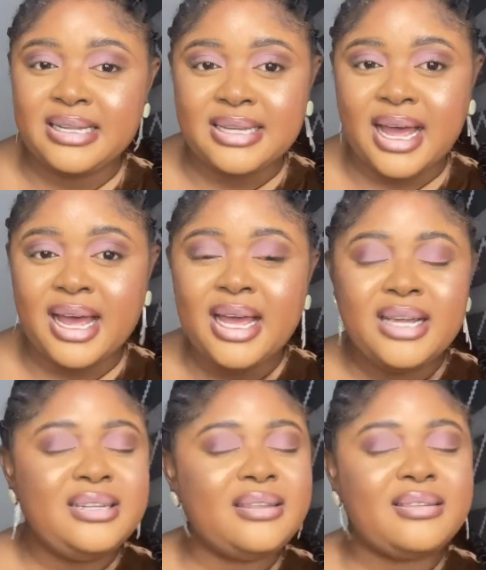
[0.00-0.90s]
later.
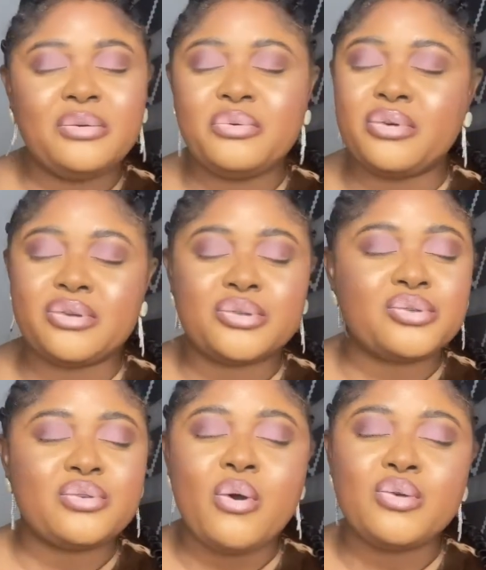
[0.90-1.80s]
The thing
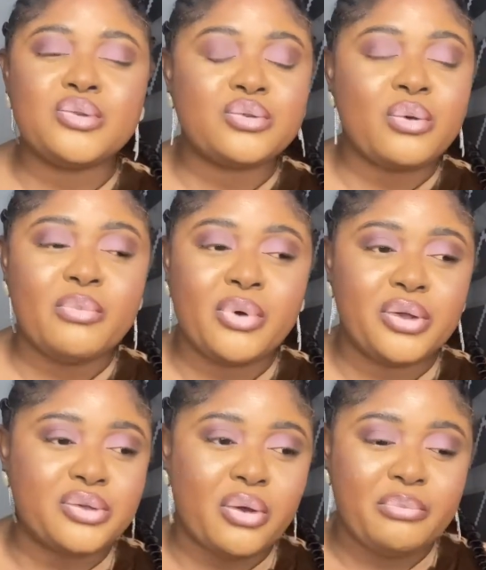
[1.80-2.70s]
was so
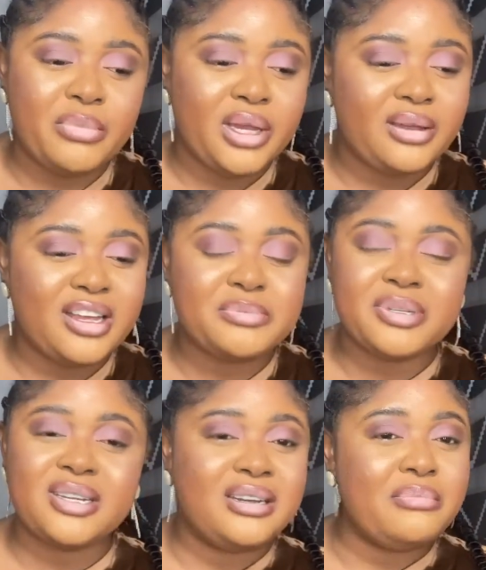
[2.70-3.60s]
much on me,
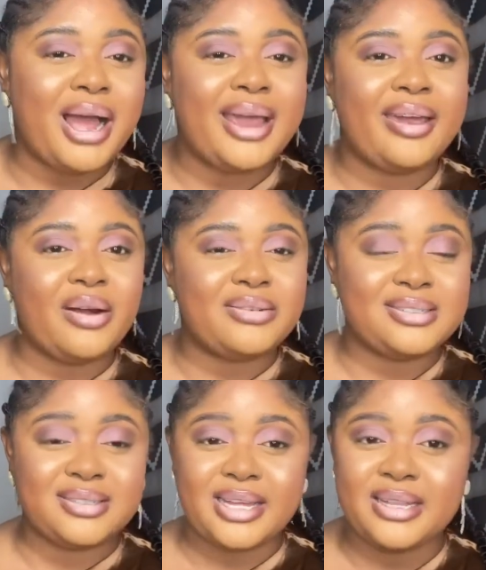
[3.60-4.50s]
especially my
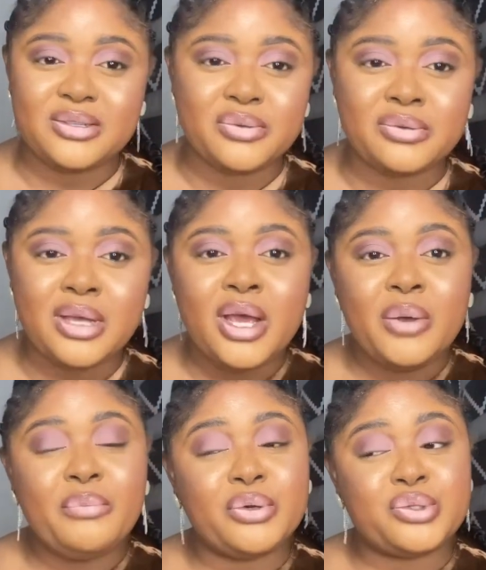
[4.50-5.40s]
health
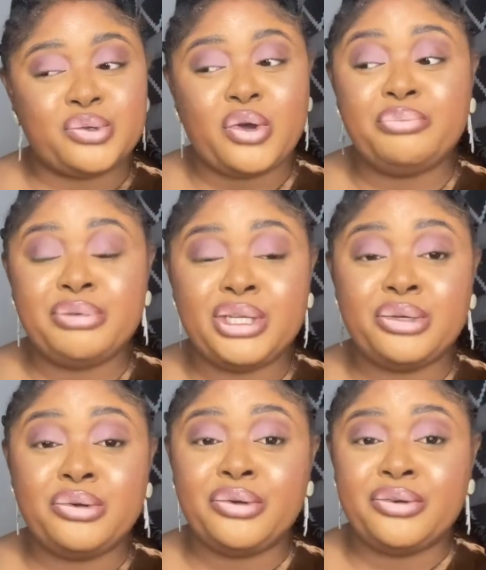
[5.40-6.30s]
status. But to God be
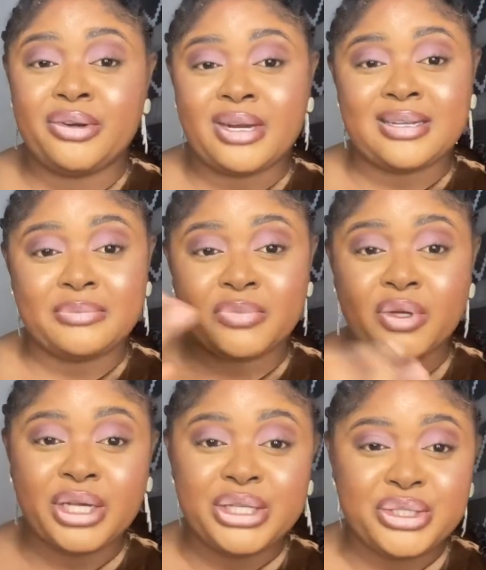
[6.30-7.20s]
the glory, as I'm
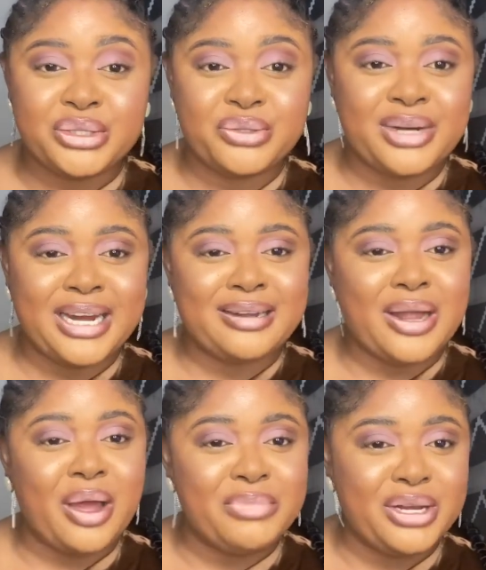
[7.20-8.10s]
talking to you right
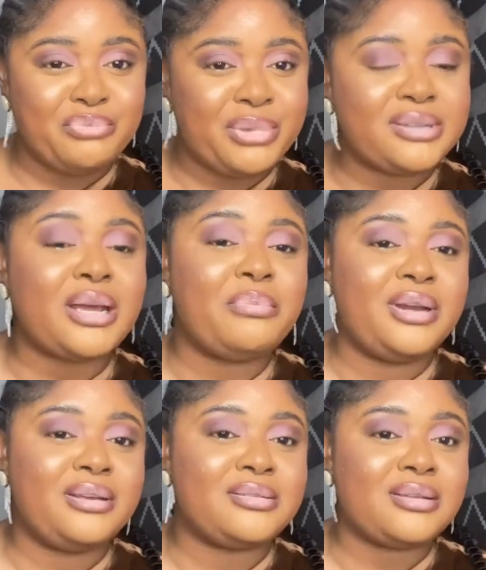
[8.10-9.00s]
now, I'm in a better
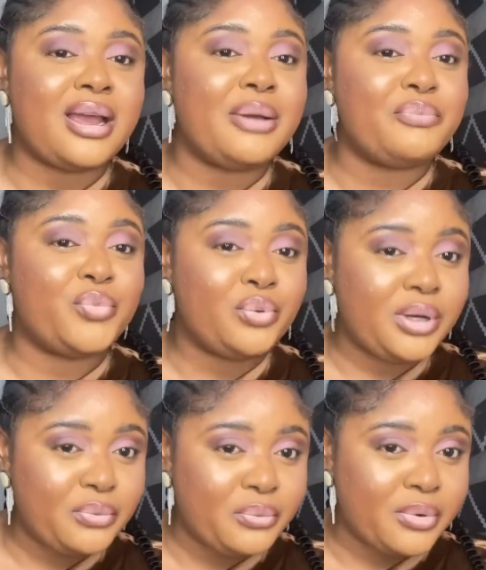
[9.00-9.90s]
place. I am
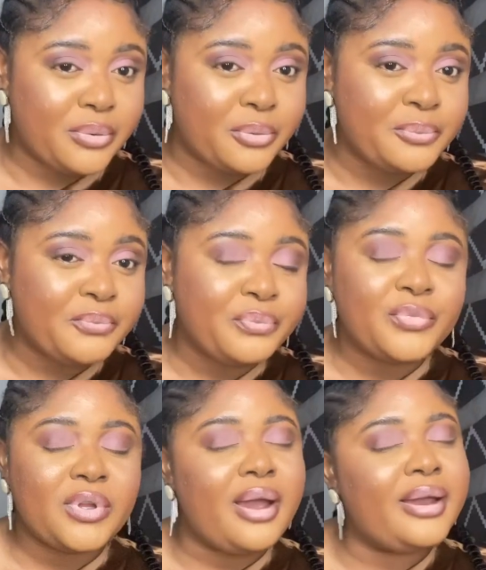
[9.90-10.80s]
doing well.
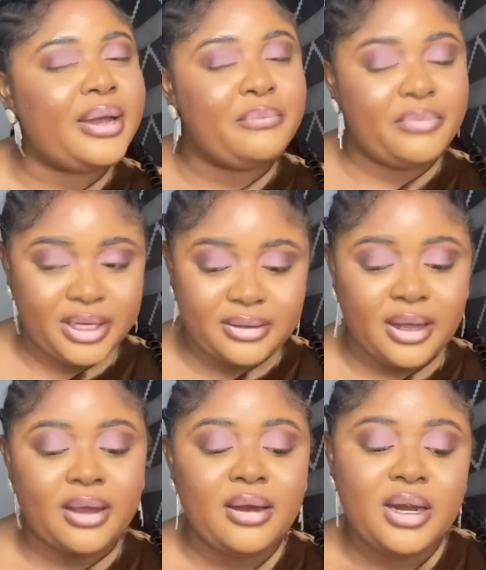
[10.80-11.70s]
I am
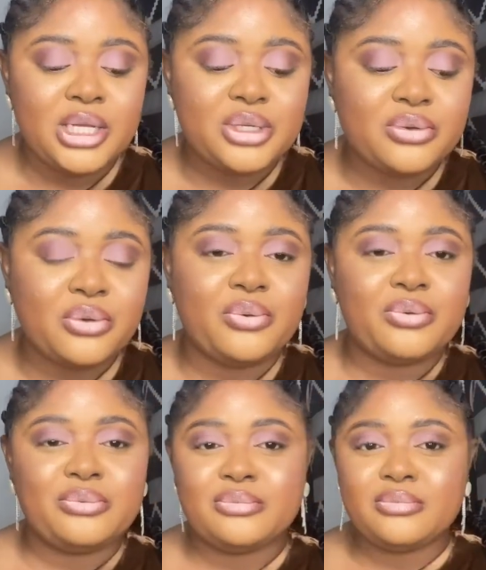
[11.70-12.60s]
better.
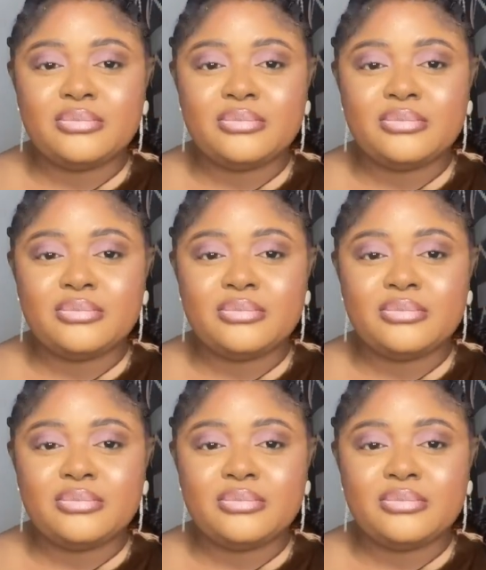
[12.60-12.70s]
So